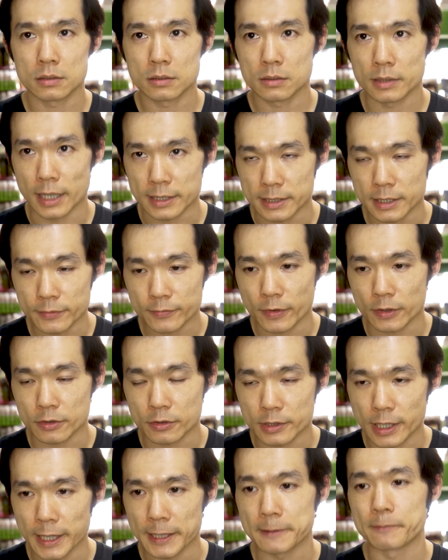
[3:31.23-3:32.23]
that's it for
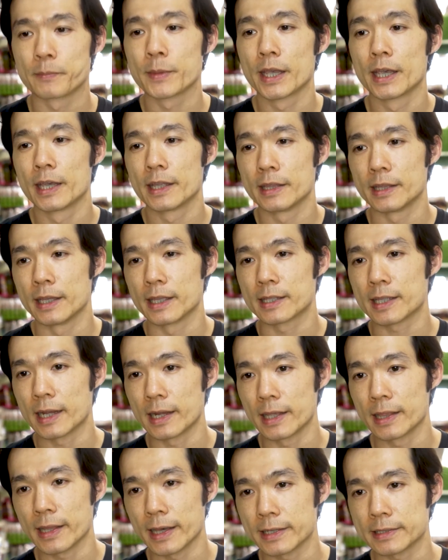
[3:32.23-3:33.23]
today. The
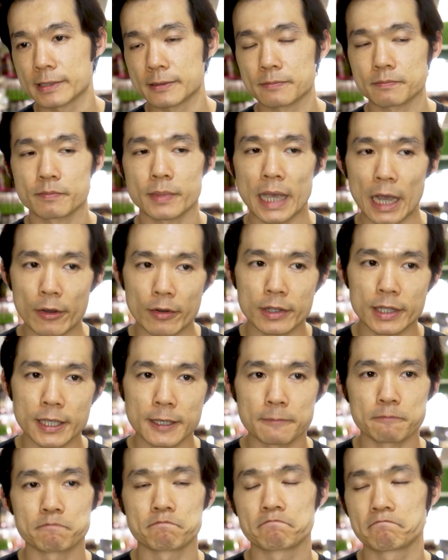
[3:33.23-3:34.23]
tanning lights
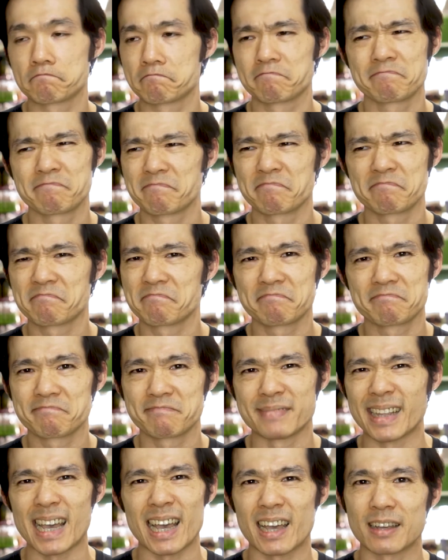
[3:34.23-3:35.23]
LED,
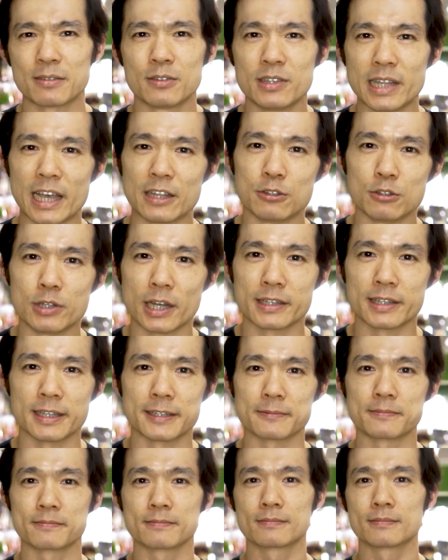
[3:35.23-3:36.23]
nah, they do
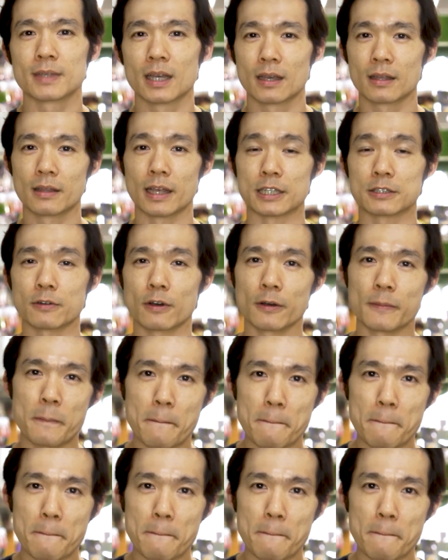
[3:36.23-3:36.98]
nothing. That's all.